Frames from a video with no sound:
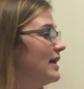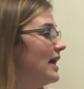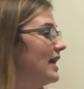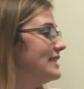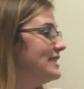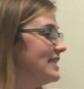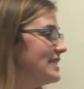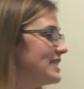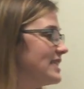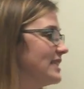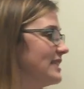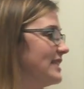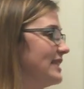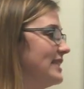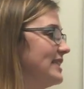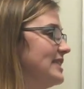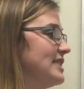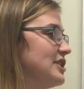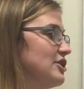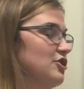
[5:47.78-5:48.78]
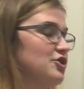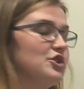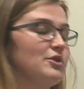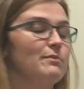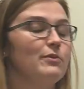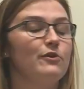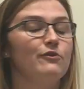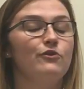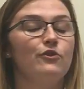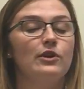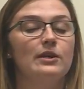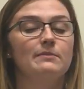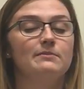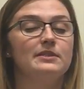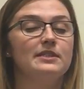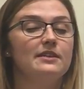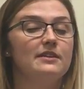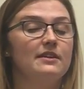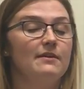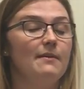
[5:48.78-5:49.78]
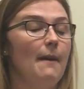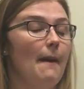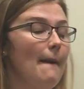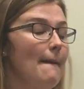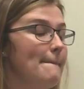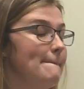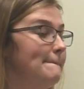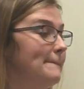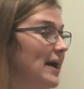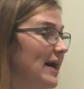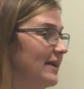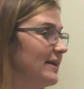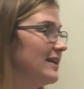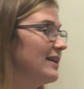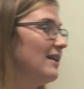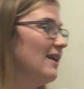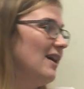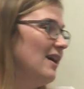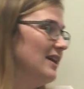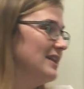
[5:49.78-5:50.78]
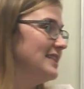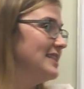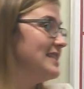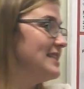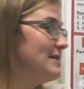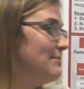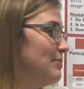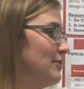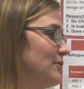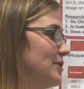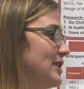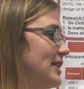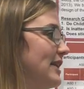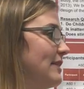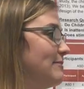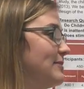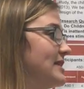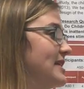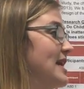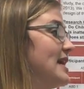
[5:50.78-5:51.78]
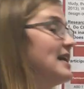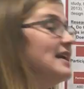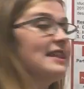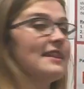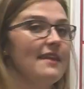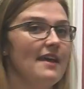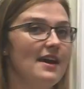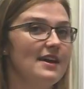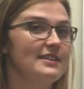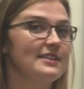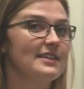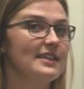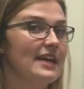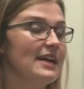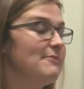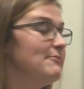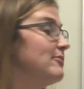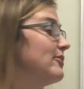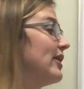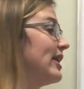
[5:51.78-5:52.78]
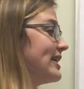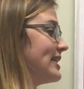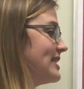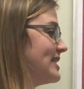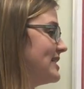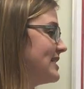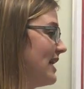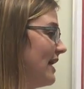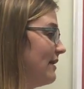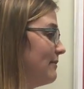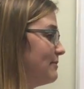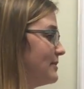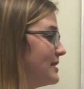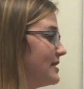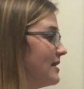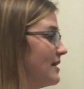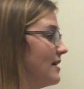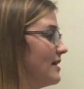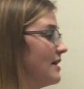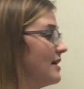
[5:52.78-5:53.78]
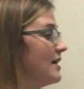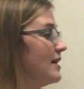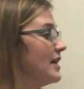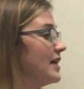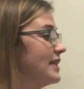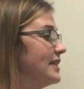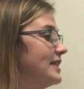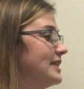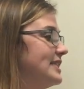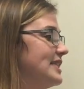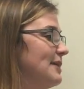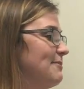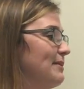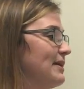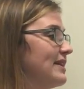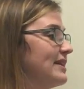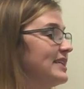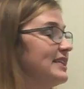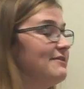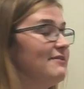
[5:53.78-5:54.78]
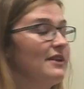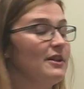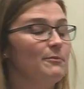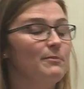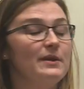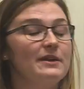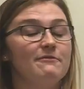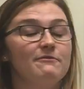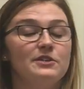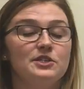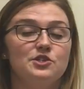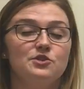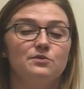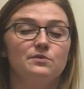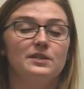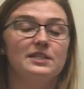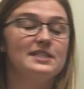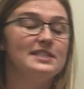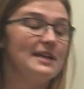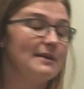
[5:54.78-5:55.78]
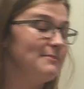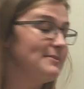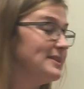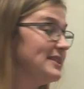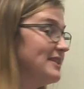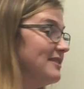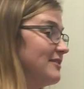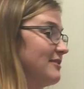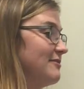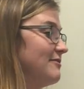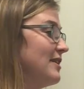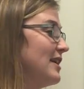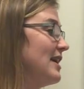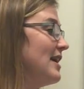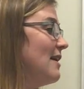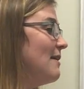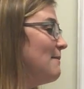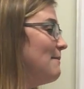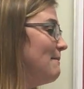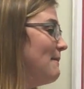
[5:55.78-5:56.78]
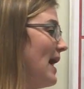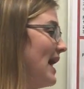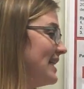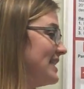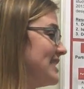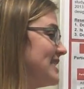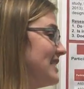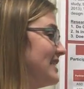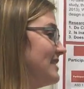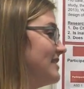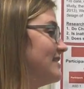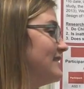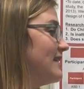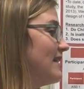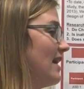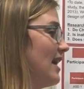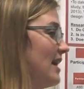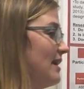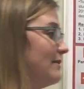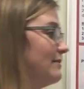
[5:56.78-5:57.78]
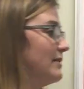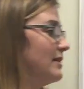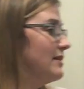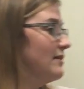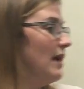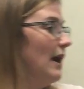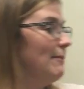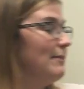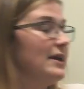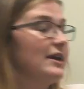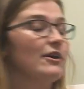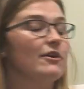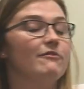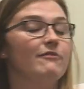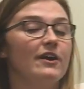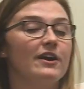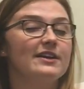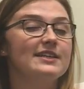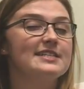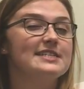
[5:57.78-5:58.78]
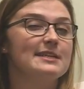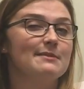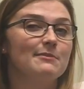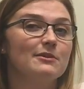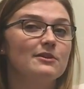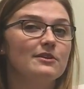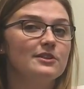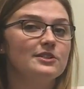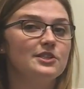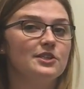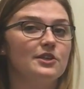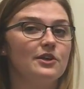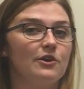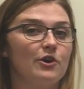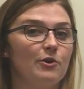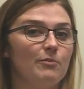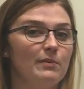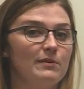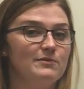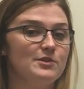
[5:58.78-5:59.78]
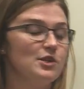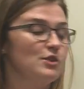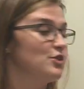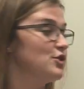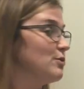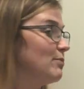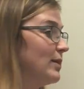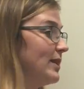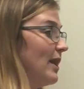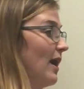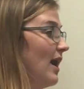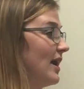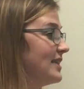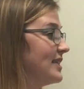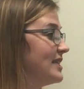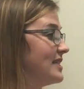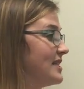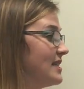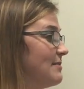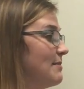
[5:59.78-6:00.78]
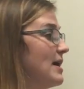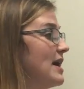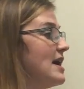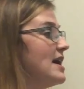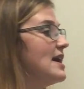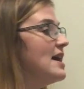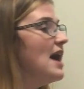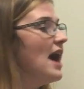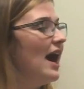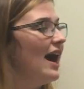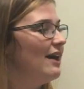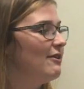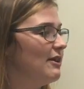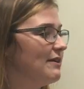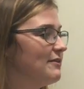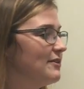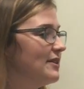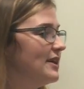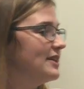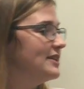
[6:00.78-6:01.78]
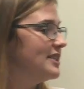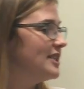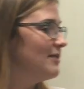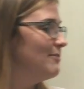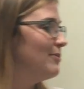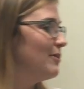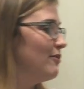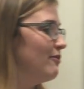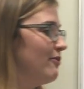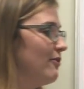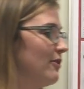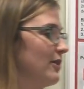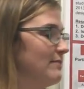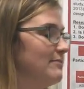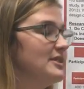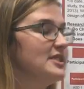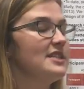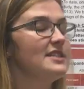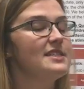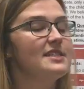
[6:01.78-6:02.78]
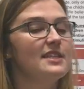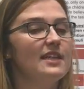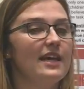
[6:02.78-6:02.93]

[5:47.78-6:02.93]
Additionally, these children performed better on simple shapes than complex shapes. The typically developing visual receptive matches appeared very similar to the group of children with autism. However, they did perform just